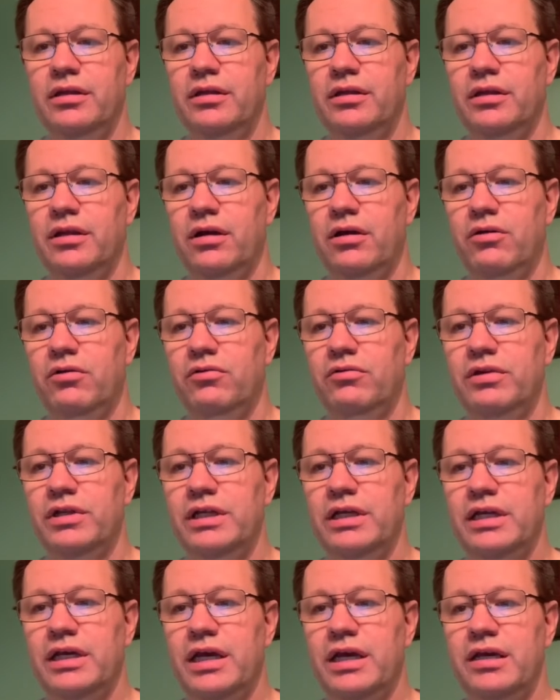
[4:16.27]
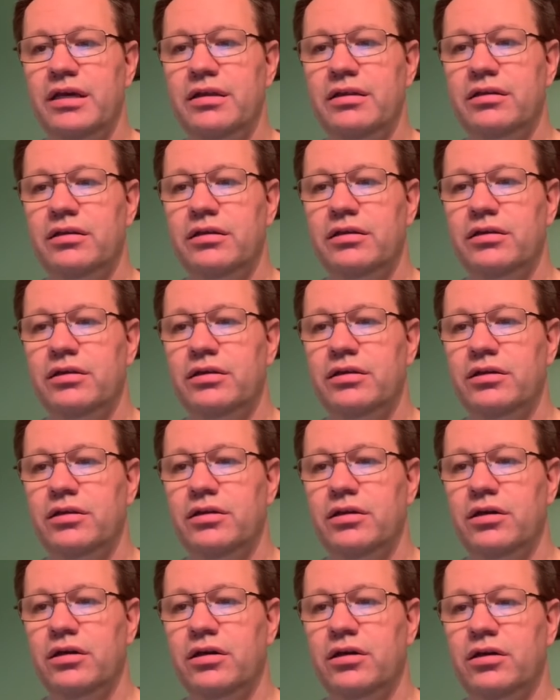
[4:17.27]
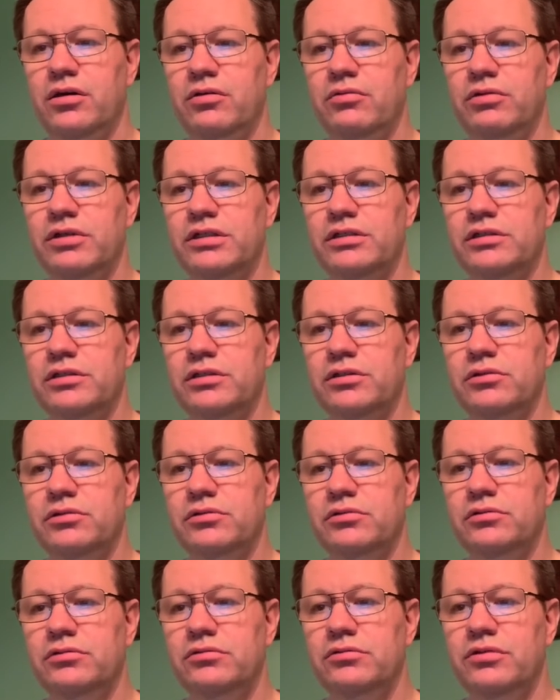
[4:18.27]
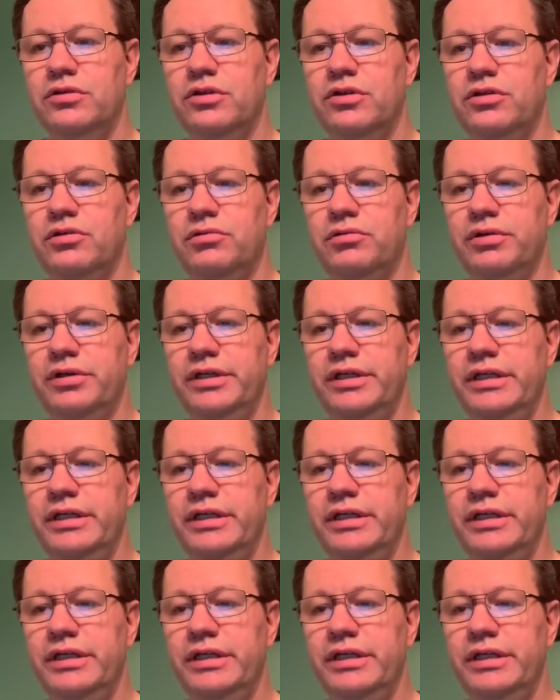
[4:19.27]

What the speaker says: On the 8th, we sold three